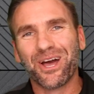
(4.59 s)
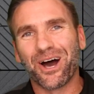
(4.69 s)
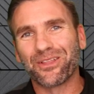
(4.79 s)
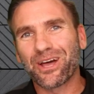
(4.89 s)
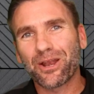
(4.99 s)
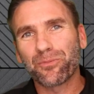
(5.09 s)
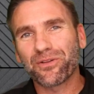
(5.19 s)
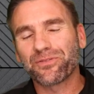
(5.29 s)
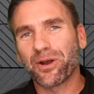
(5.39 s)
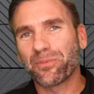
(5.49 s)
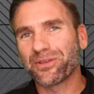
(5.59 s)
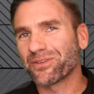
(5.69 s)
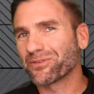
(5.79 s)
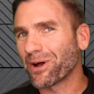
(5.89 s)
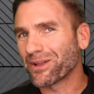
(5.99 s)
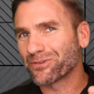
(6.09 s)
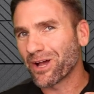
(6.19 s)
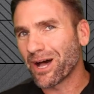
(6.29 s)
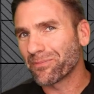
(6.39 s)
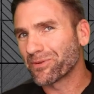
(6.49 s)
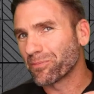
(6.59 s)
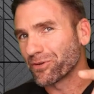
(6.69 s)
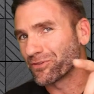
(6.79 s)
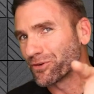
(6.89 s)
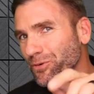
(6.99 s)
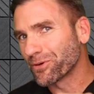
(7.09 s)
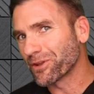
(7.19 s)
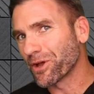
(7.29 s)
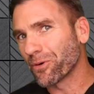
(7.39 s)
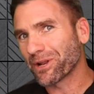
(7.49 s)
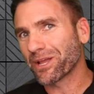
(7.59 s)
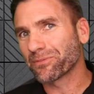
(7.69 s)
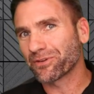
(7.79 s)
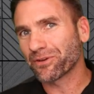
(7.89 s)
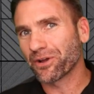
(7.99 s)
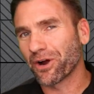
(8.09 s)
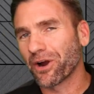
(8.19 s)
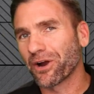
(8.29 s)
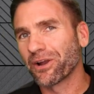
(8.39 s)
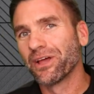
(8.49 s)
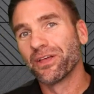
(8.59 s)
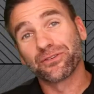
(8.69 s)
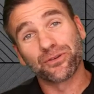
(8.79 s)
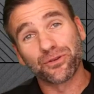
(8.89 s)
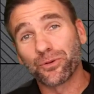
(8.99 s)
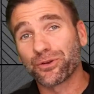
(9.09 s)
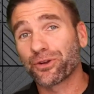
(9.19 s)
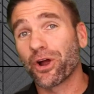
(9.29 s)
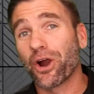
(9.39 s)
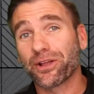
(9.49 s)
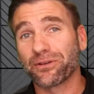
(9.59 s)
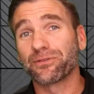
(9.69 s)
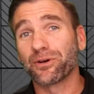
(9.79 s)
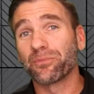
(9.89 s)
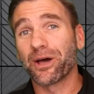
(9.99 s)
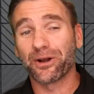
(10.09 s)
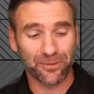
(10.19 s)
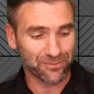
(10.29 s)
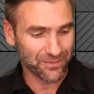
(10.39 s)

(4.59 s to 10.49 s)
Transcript: On the Automotive Therapist, it's my job to put you in the know when it comes to your car so you and your car can feel better.